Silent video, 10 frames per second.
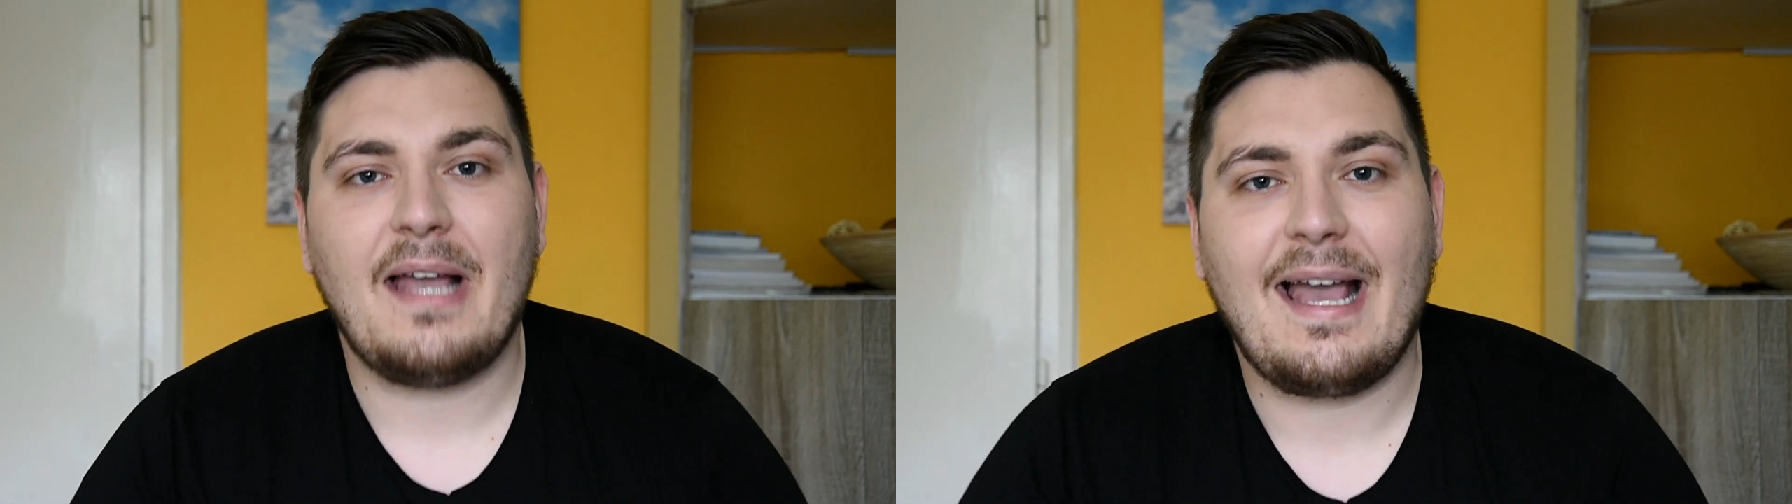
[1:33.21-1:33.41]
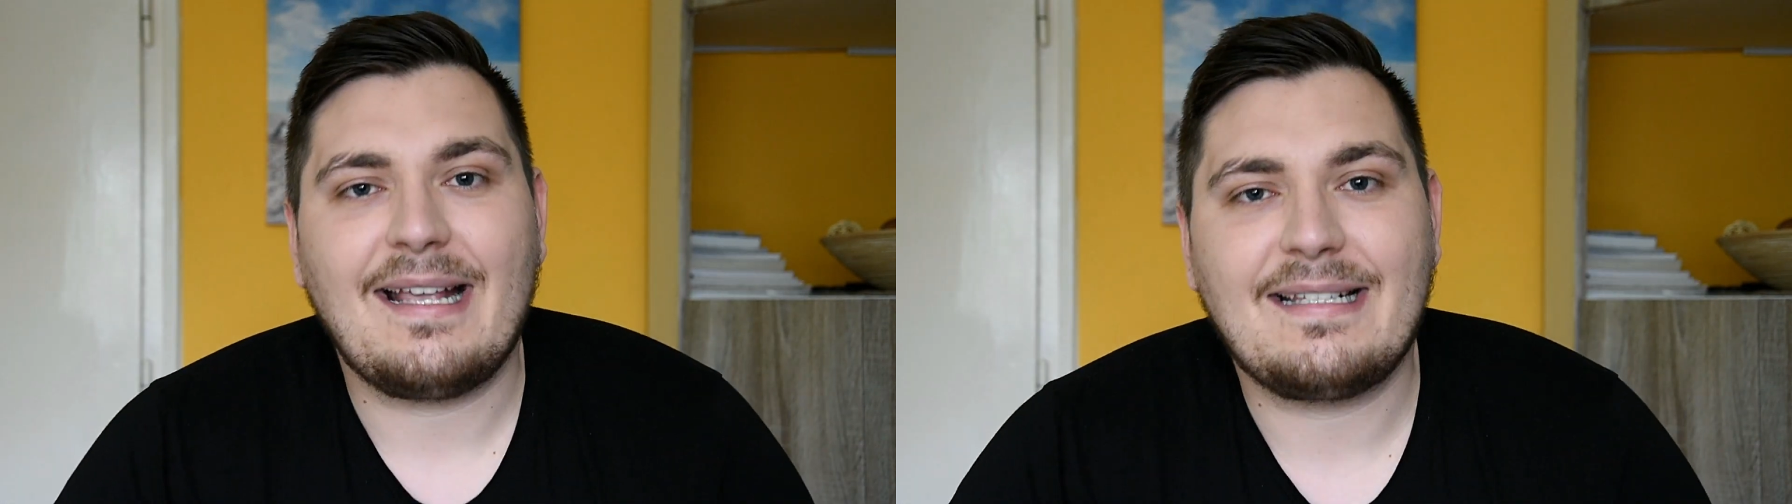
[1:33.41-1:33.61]

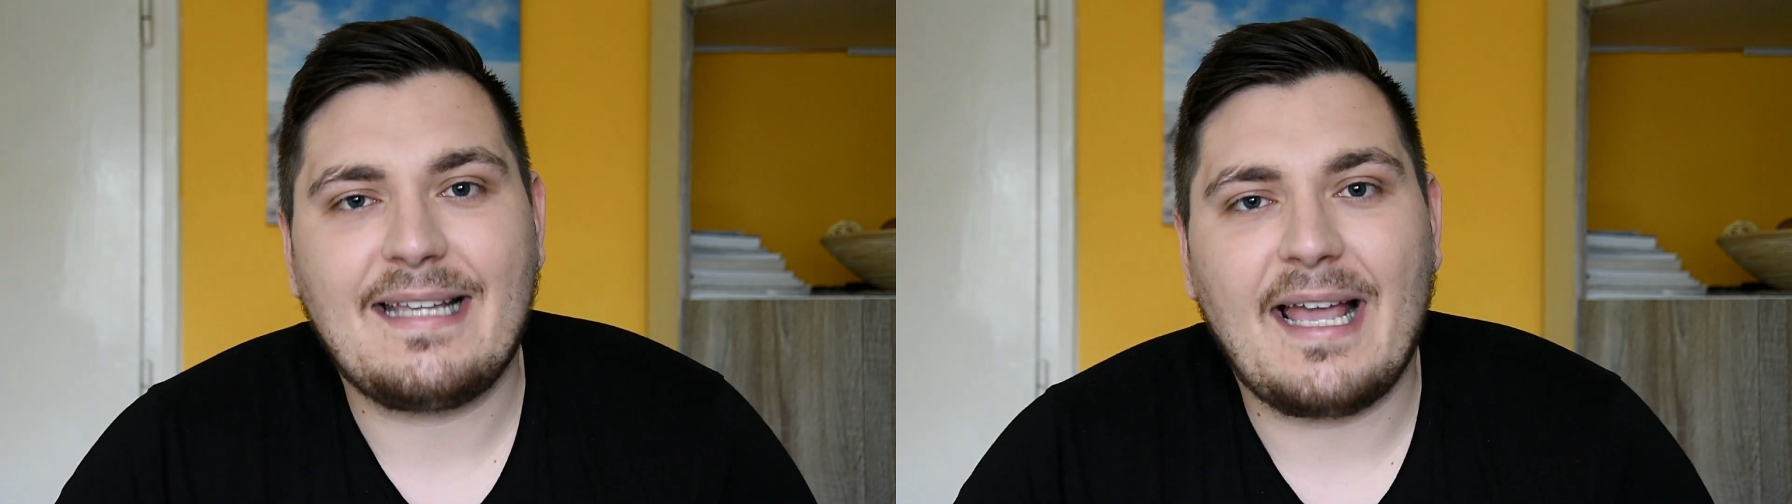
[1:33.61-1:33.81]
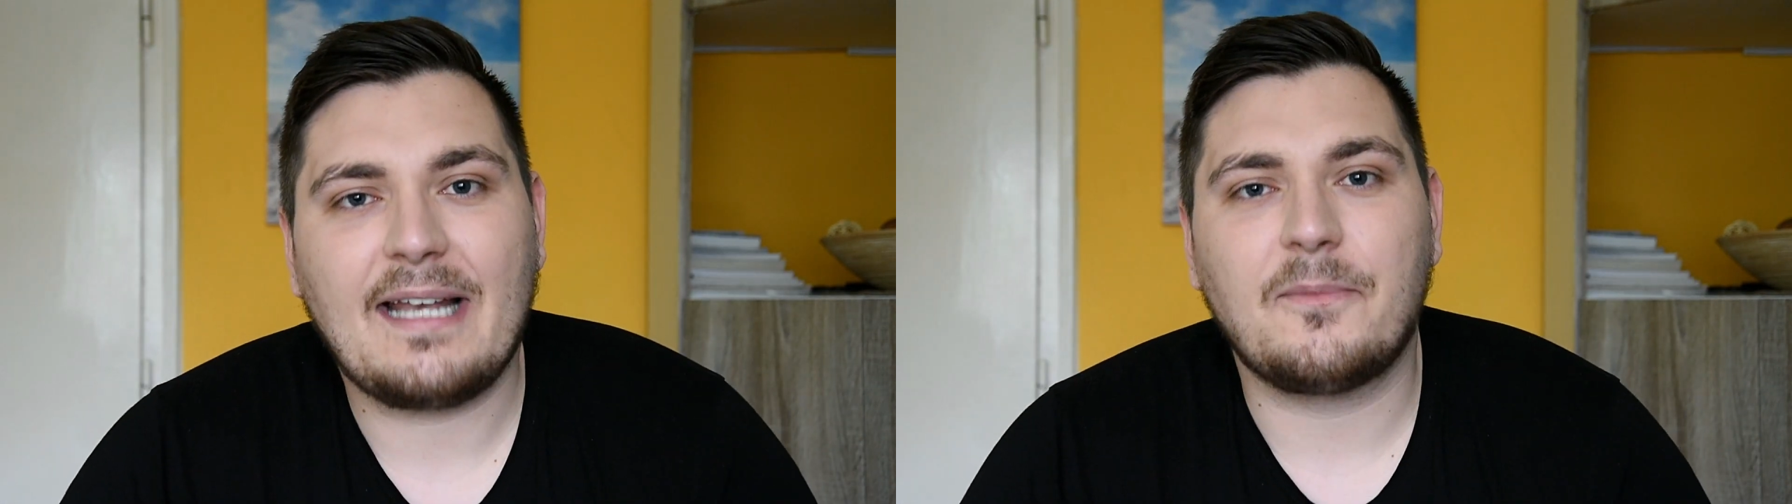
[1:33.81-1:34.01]
has
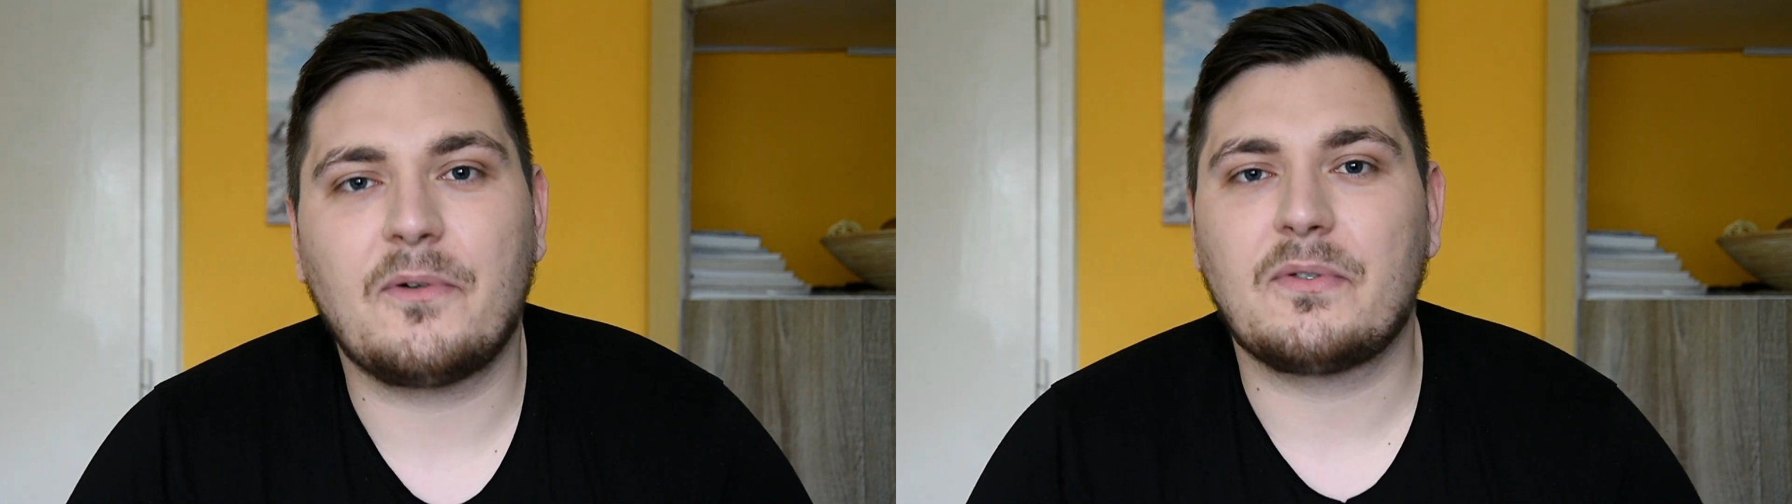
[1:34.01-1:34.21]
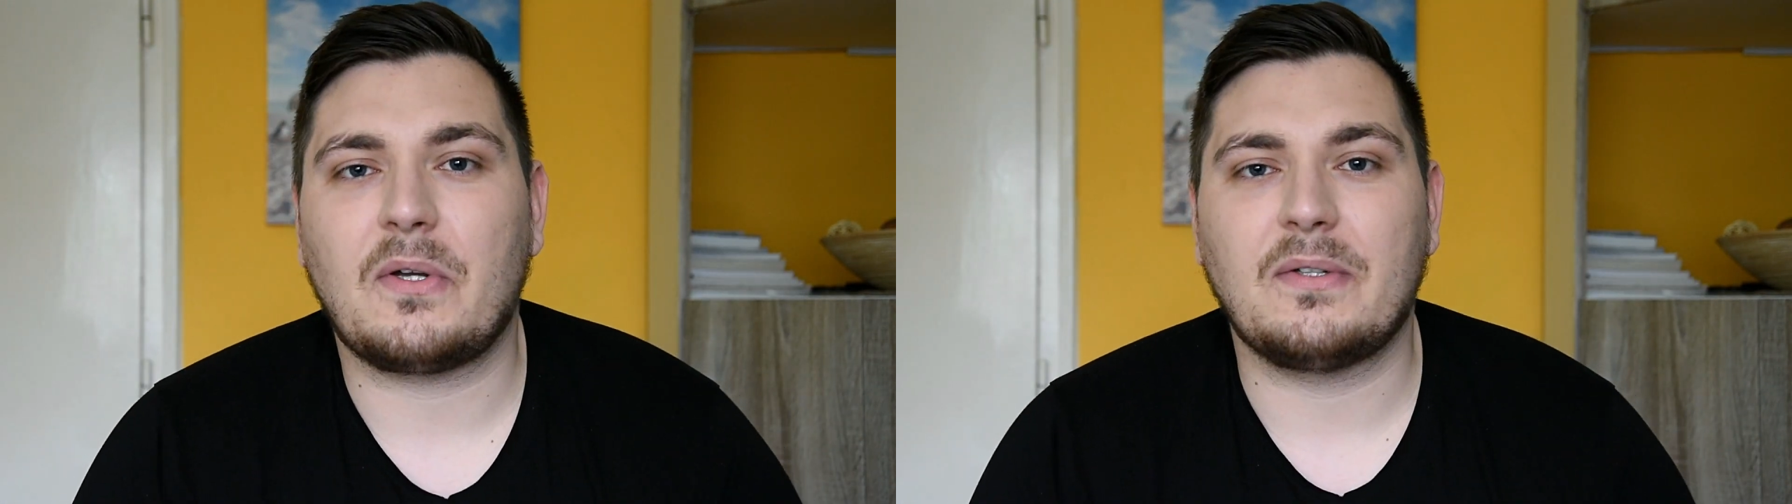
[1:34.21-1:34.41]
the
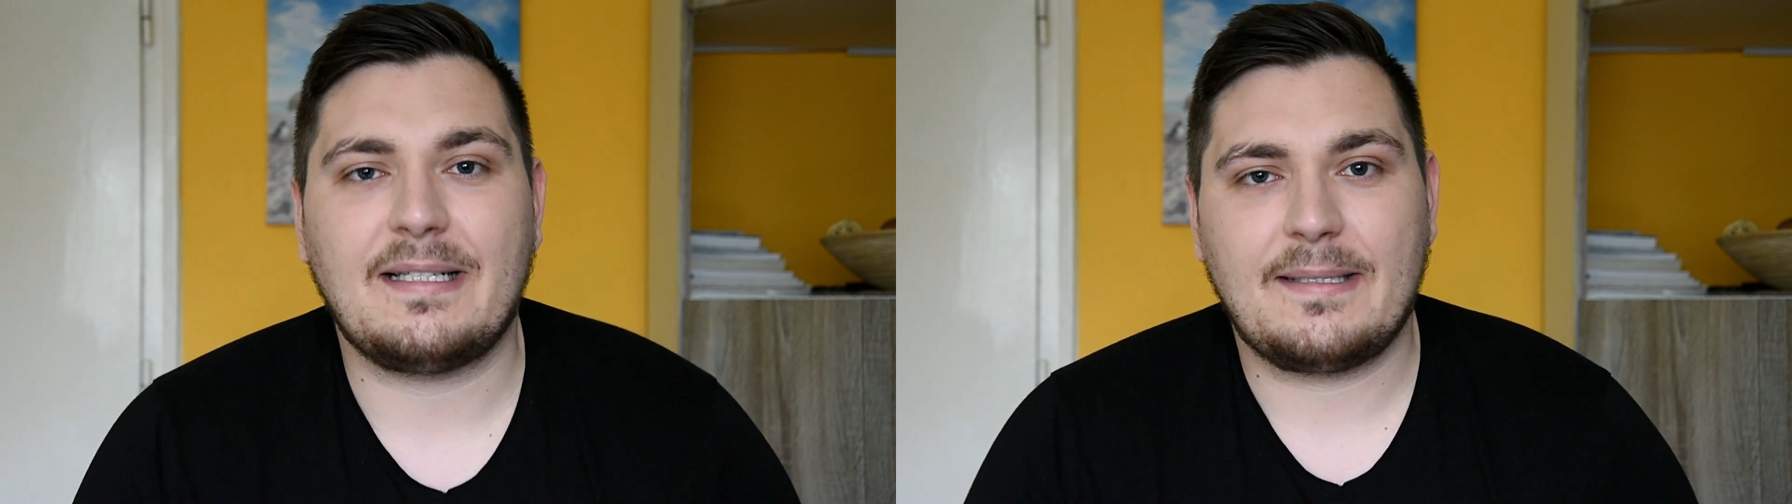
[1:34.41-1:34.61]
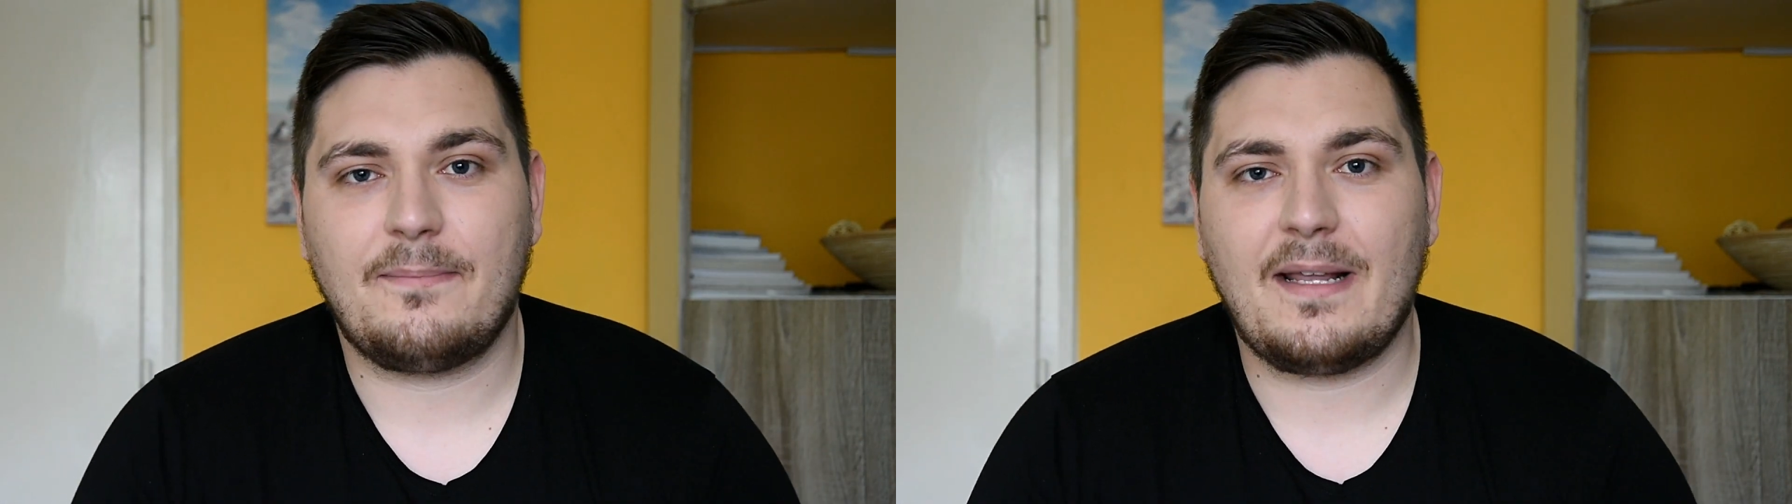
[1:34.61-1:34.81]
animals on
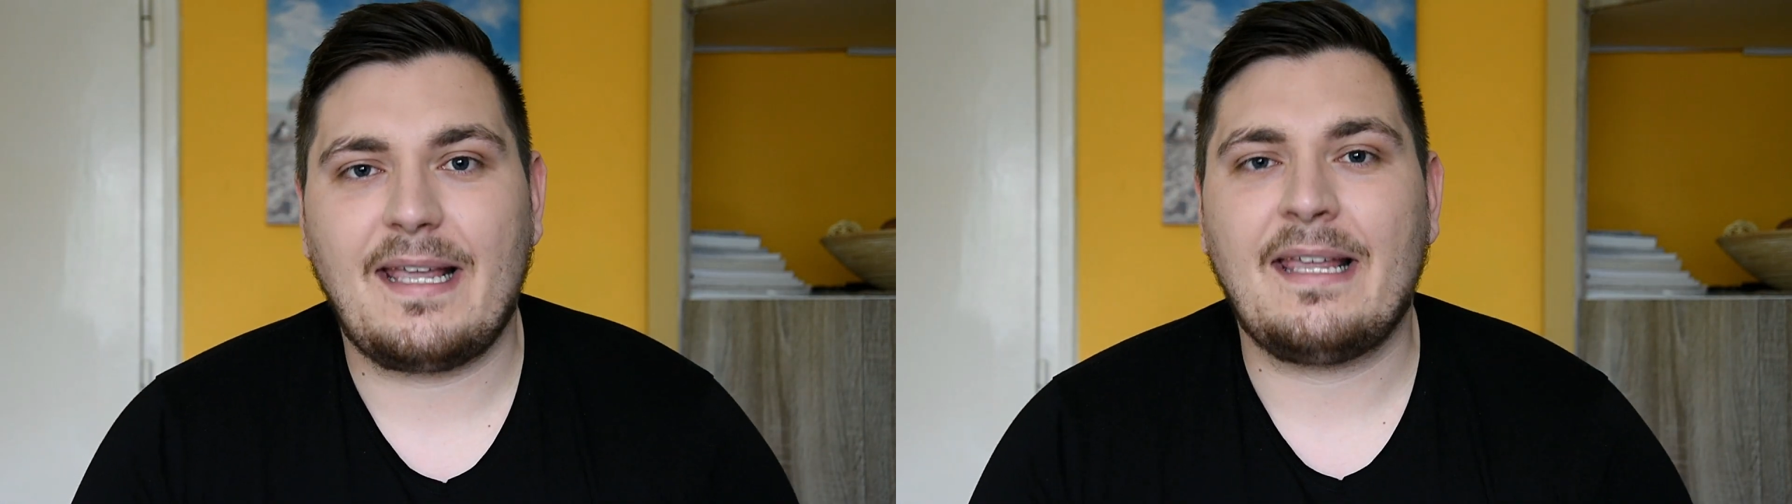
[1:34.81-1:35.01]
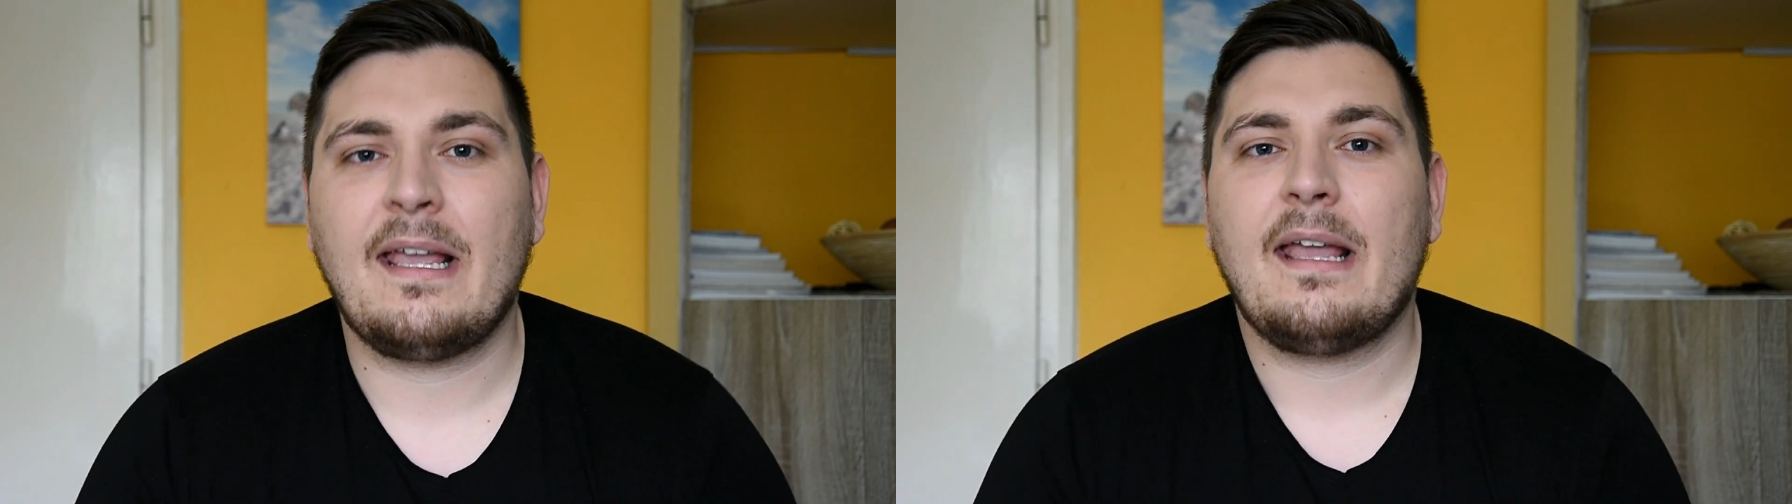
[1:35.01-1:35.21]

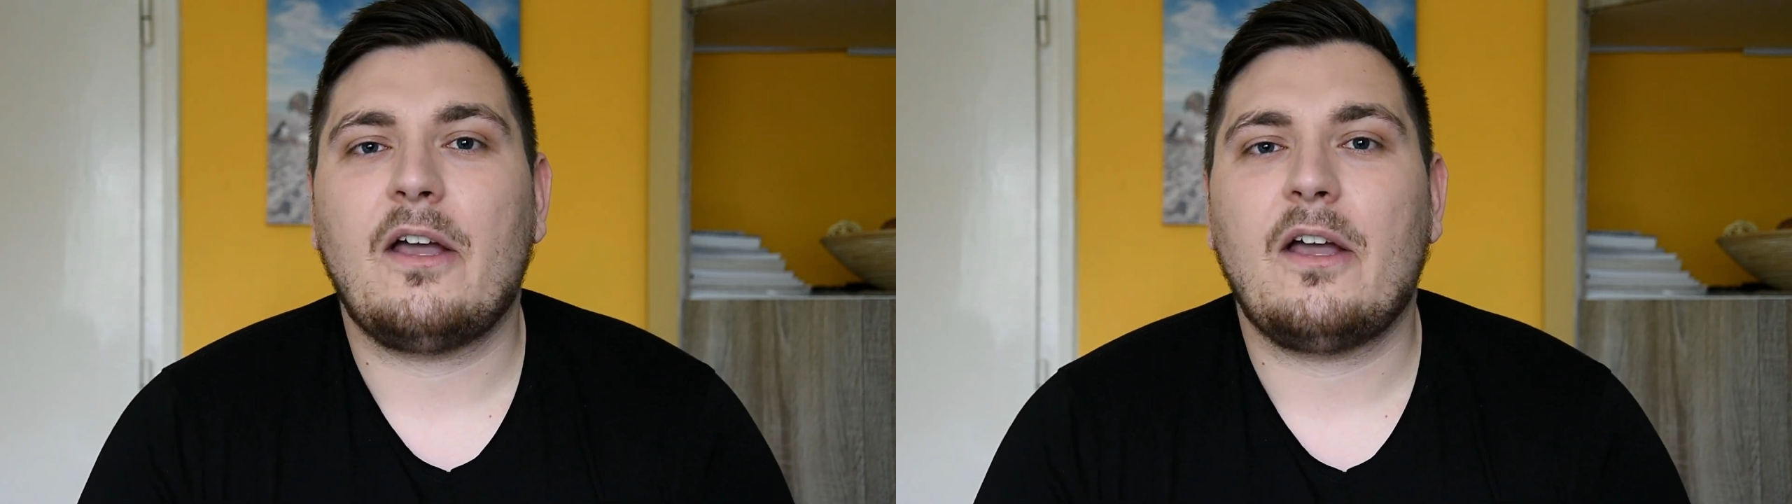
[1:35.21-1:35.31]
display